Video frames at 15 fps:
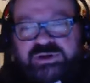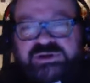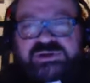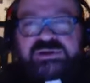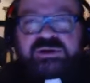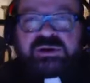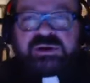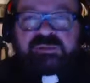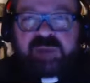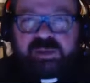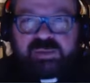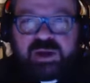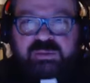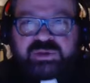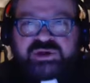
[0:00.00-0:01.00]
Books,
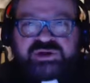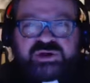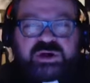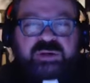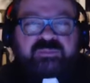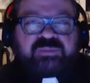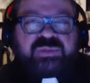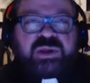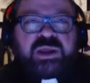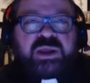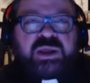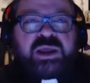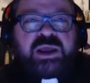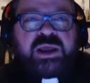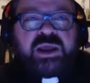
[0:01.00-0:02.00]
my publisher.
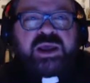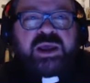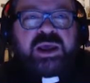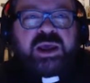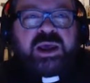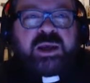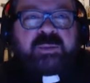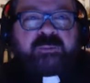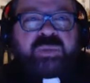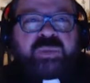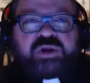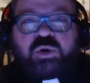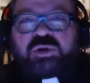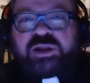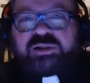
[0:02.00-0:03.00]

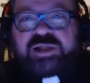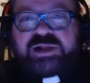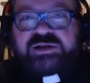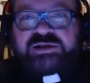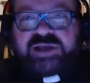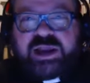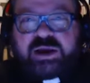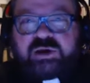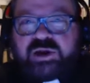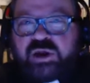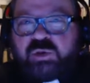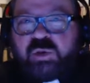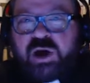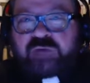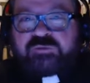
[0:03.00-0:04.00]
But don't let that scare
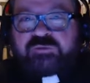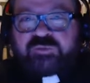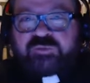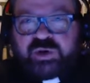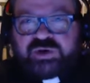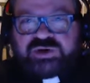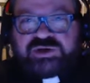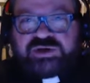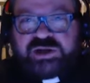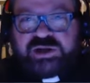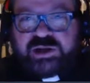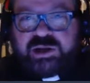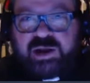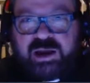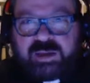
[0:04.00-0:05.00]
you off of
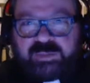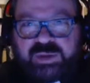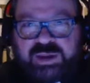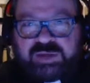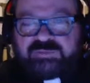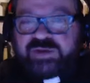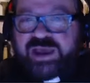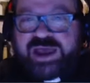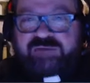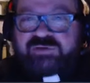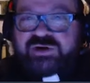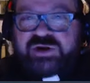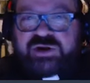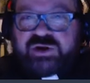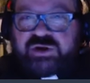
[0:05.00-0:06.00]
purchasing a copy. If you
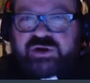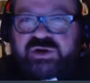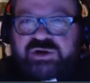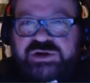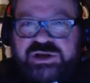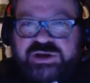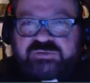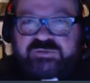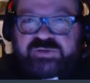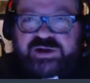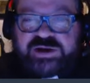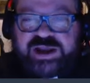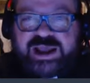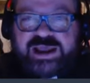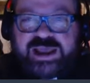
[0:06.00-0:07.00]
haven't done your good deed
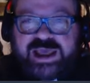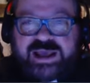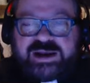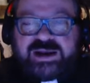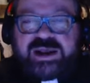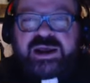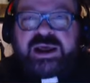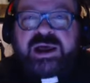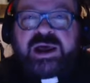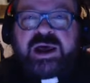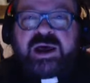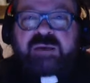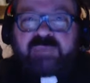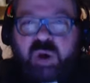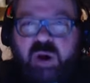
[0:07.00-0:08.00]
for the day yet,
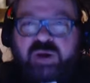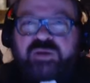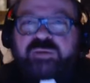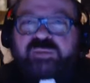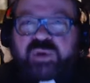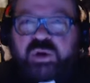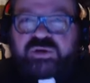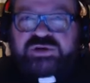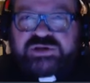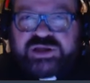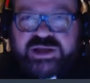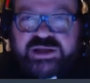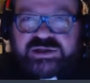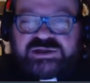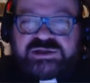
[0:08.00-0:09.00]
part of the
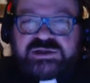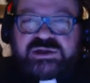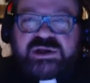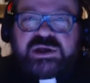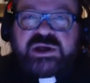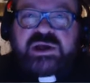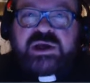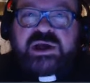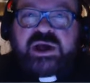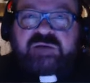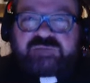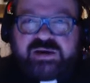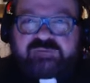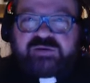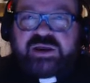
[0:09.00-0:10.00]
proceeds
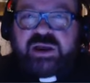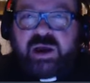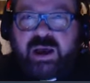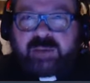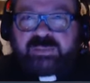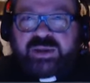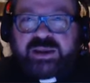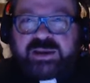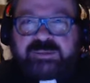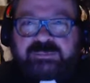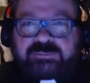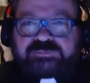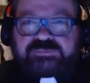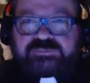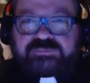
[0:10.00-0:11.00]
of every copy